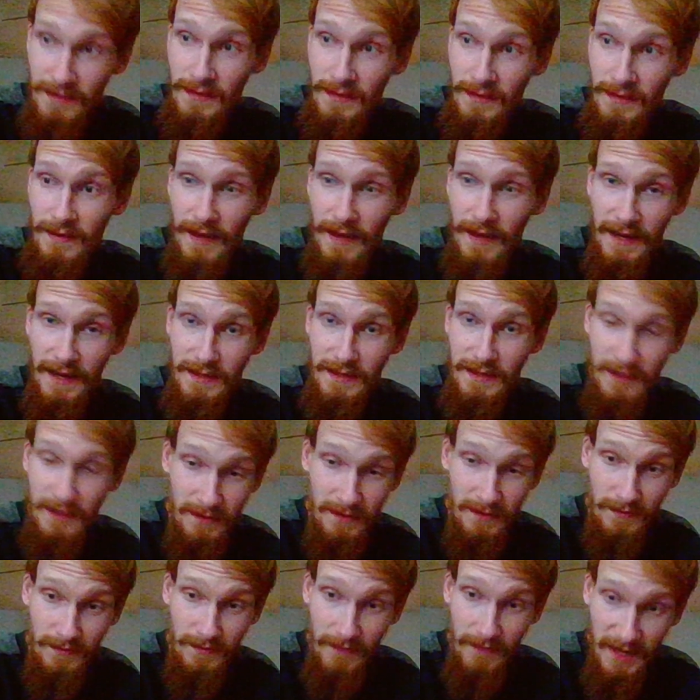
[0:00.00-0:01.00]
I didn't
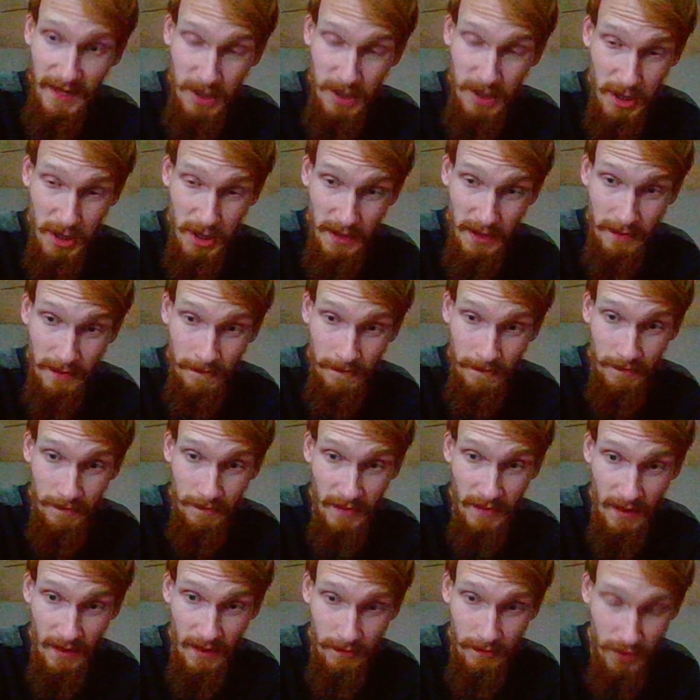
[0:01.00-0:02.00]
mention,
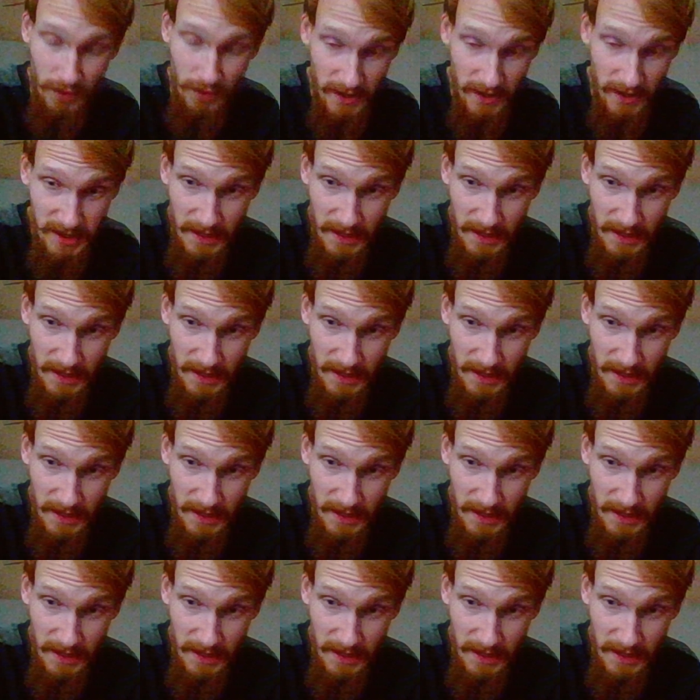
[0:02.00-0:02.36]
please let